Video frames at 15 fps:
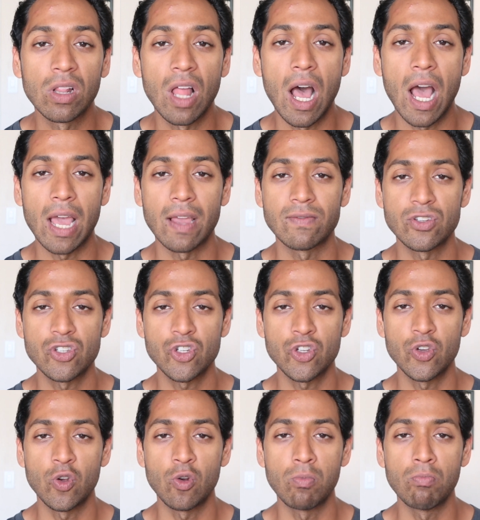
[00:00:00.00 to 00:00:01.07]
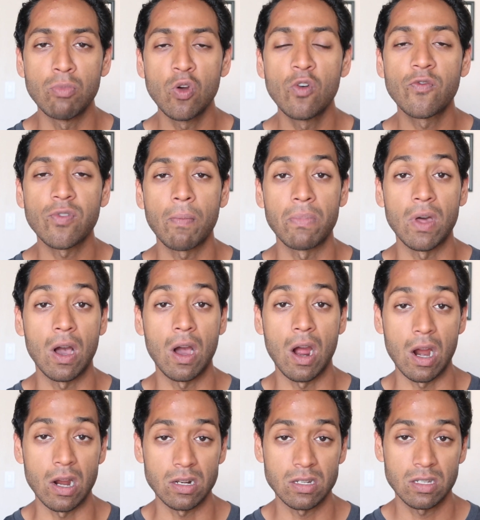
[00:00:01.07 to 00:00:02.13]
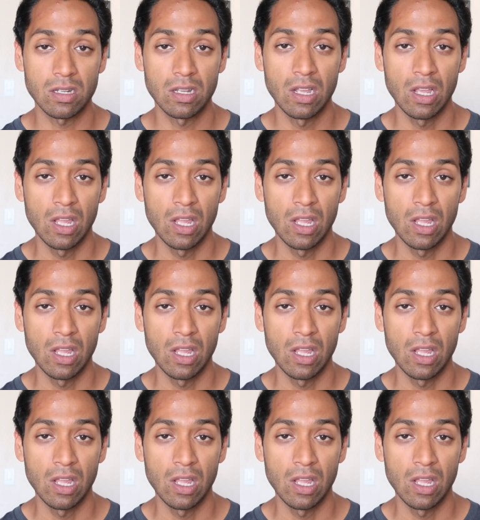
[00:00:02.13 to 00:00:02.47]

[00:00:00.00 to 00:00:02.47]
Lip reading: lives to move from the heart,